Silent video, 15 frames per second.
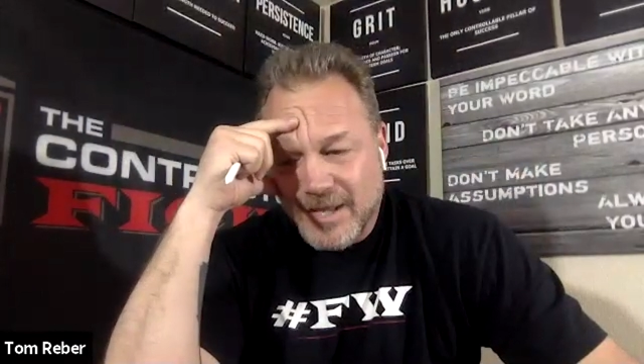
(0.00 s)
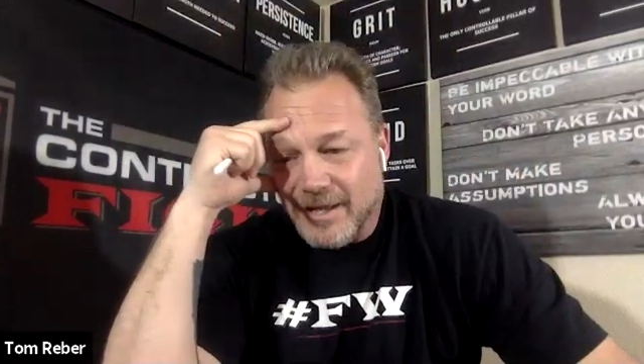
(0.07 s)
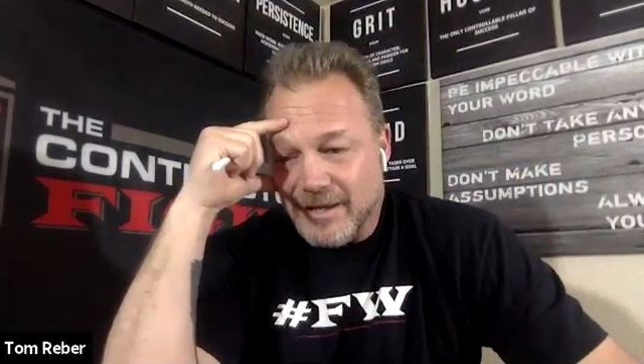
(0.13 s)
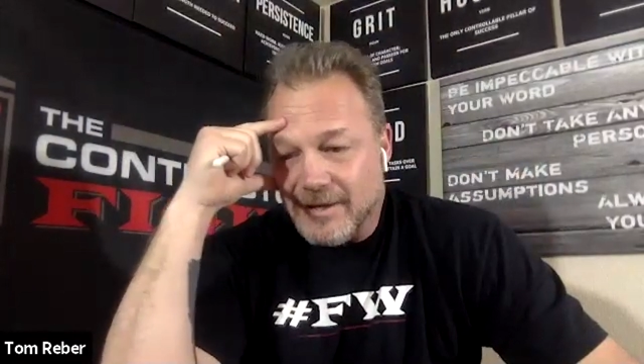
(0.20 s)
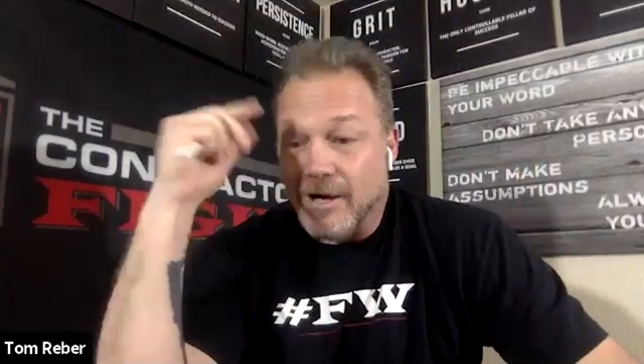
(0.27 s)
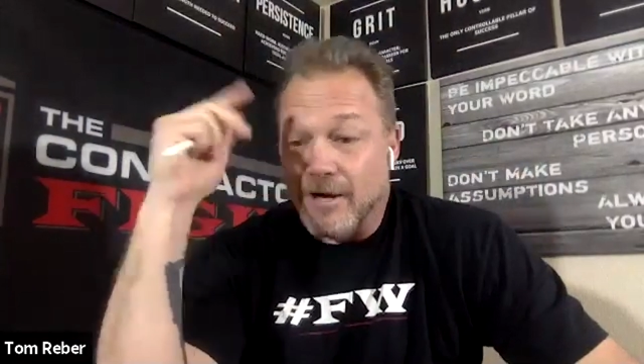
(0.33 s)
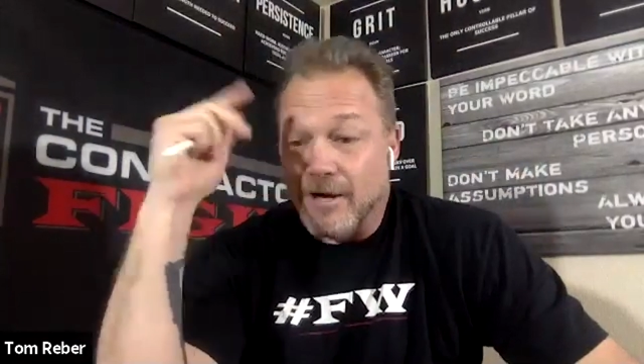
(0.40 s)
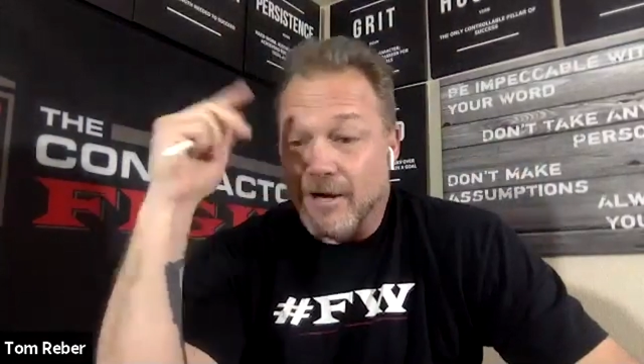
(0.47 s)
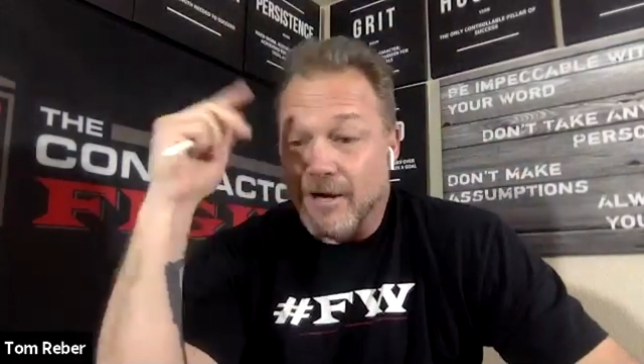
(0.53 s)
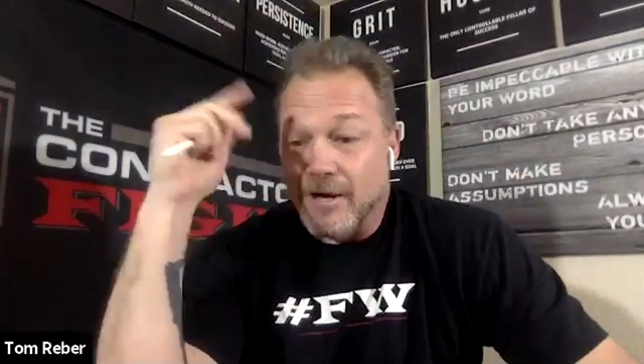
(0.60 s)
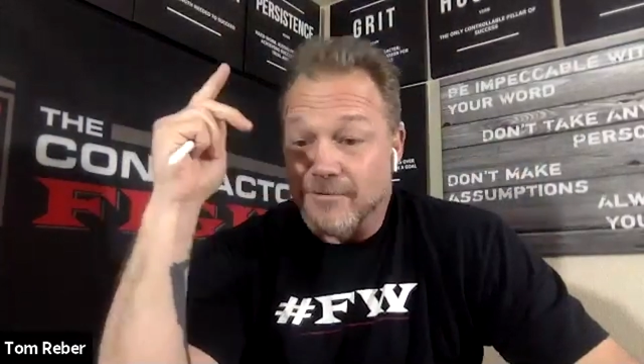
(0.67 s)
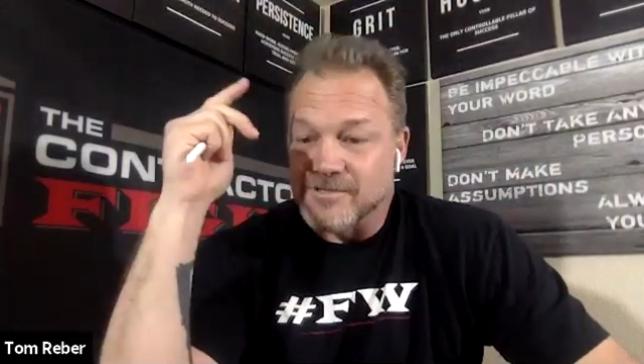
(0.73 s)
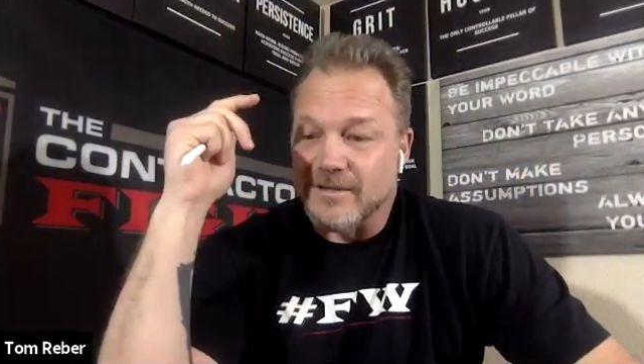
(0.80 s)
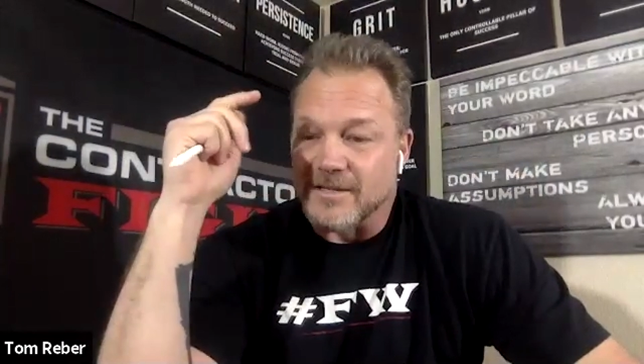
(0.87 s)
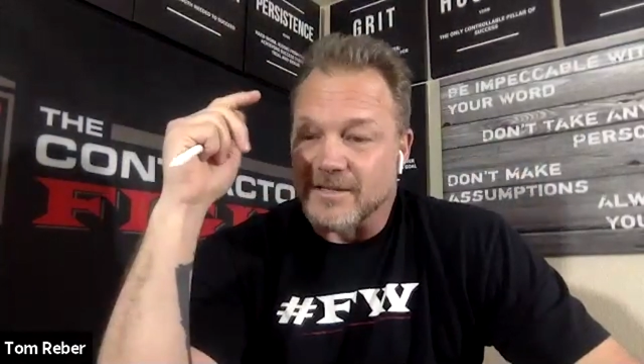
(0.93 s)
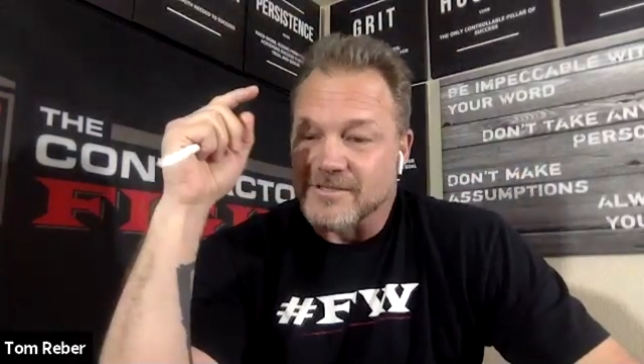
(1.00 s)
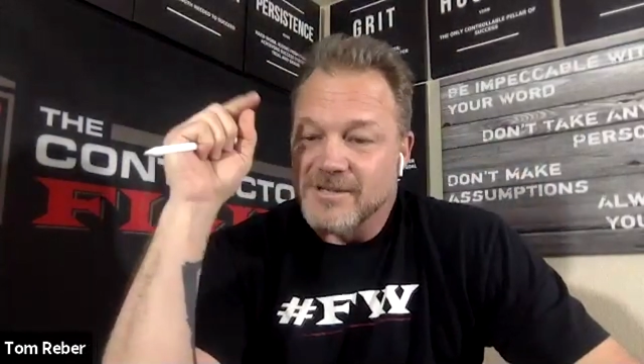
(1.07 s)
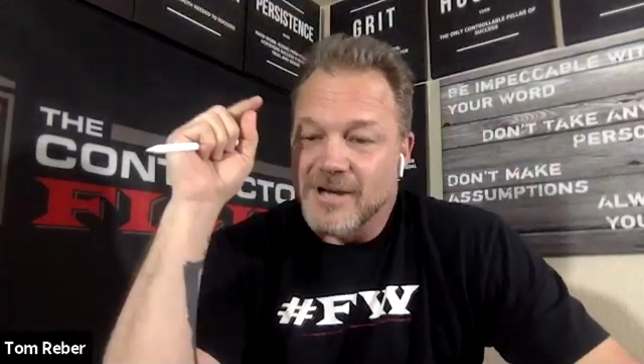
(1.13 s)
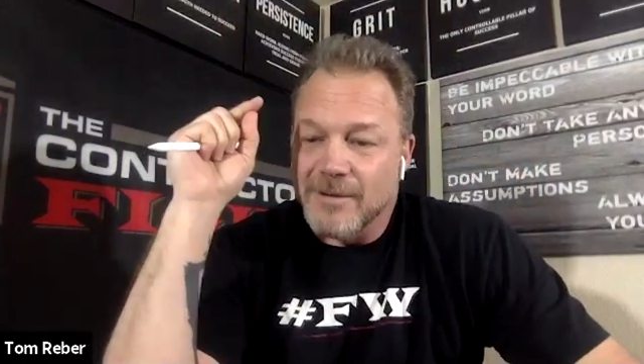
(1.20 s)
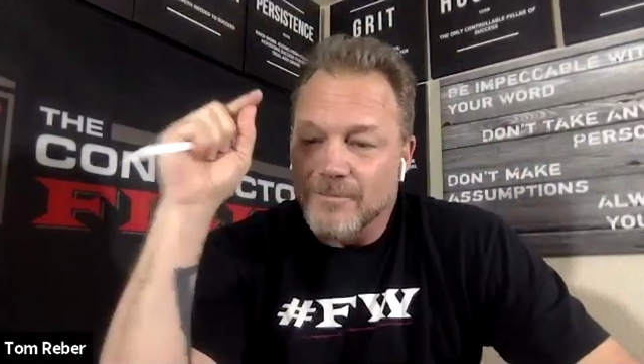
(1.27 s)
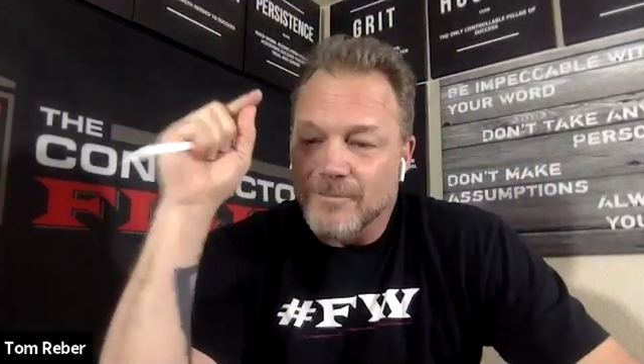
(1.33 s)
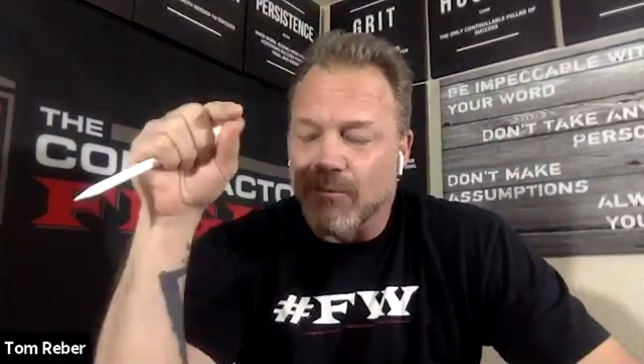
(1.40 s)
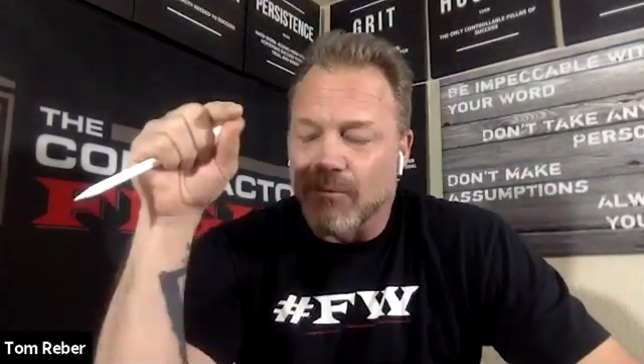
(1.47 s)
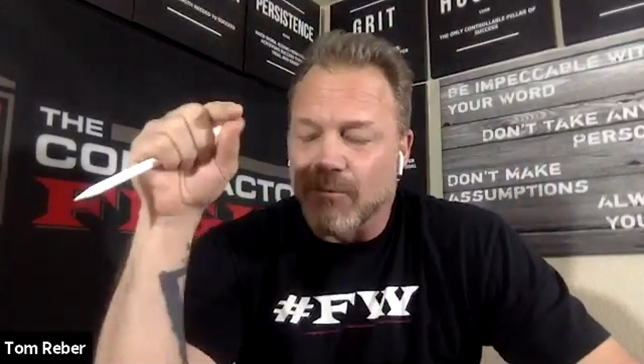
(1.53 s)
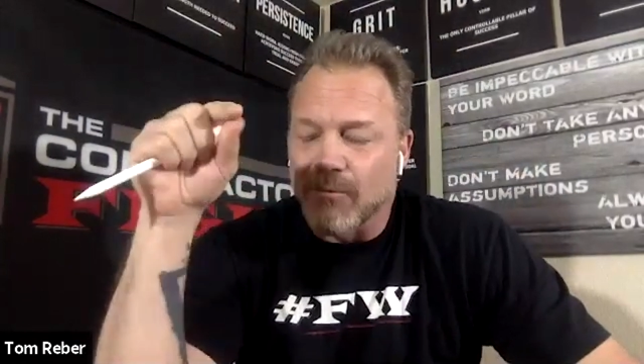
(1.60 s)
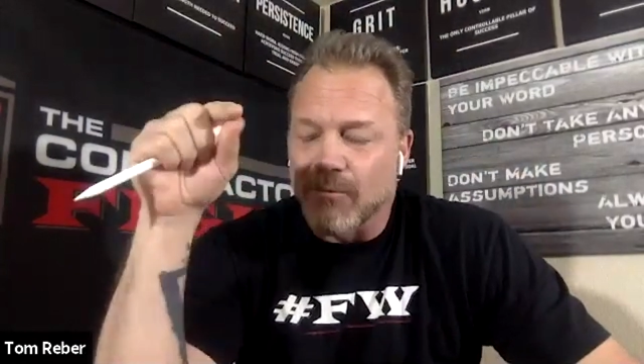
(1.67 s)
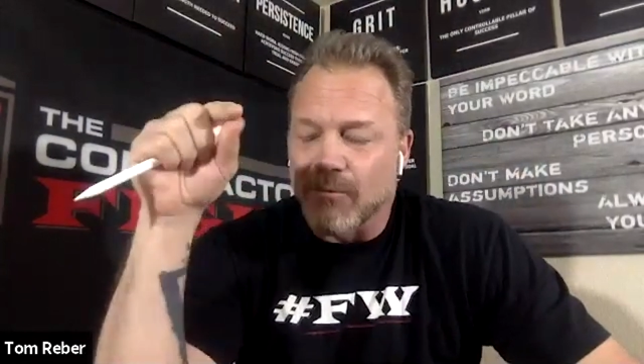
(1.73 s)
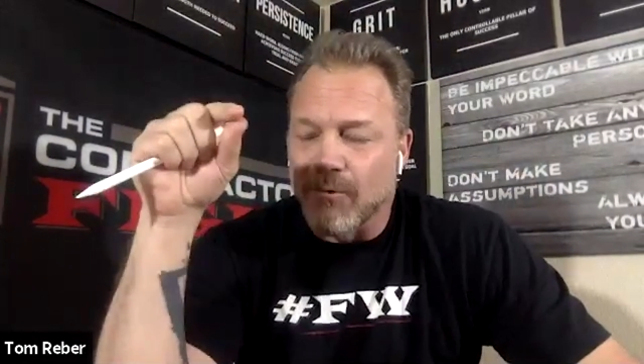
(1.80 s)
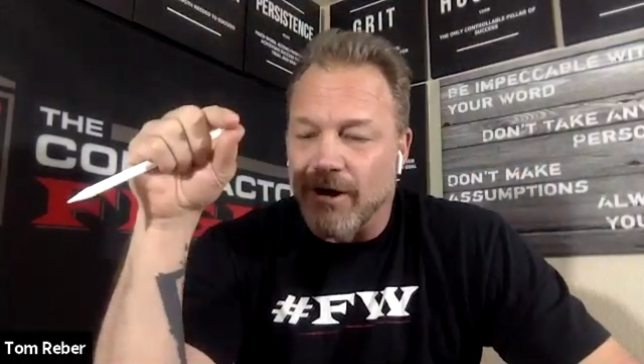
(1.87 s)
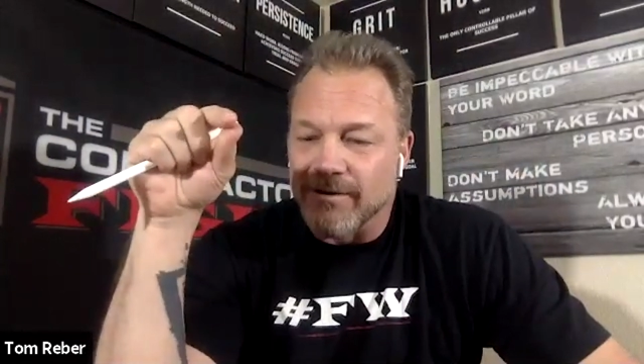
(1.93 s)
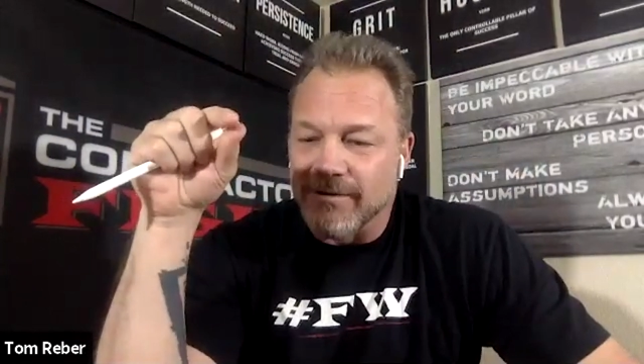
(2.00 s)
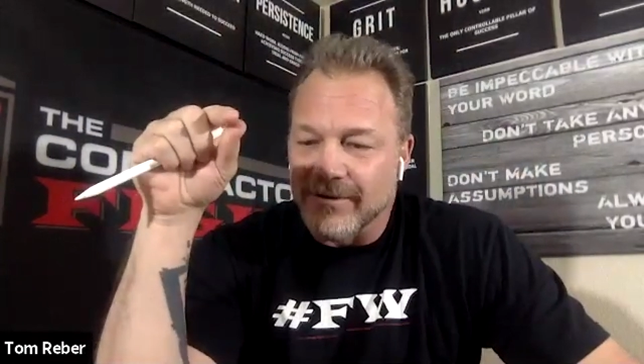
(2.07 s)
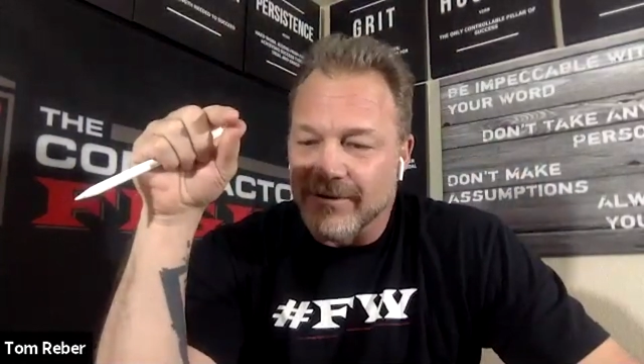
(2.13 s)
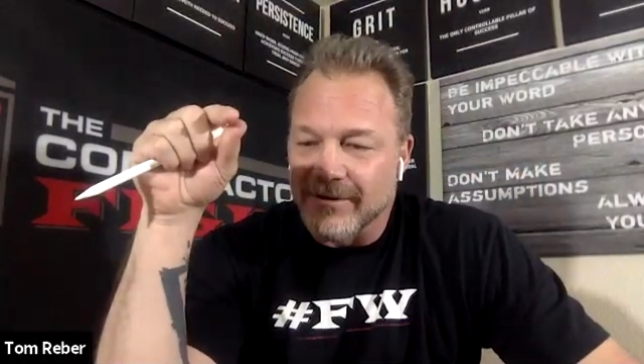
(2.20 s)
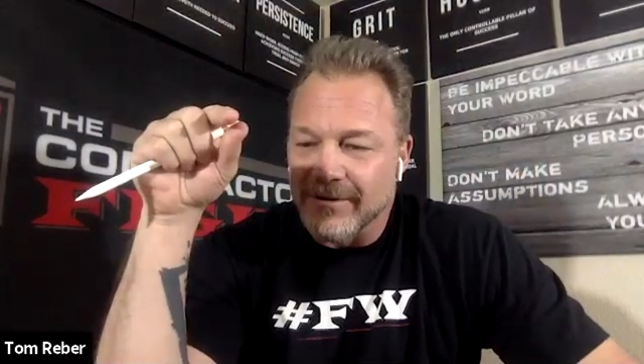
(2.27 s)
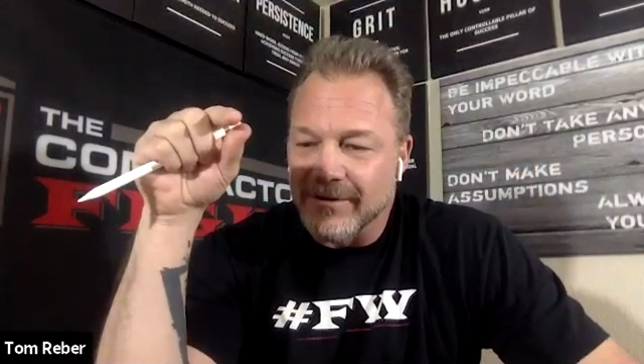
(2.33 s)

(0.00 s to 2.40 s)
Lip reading: and others like this. Number one,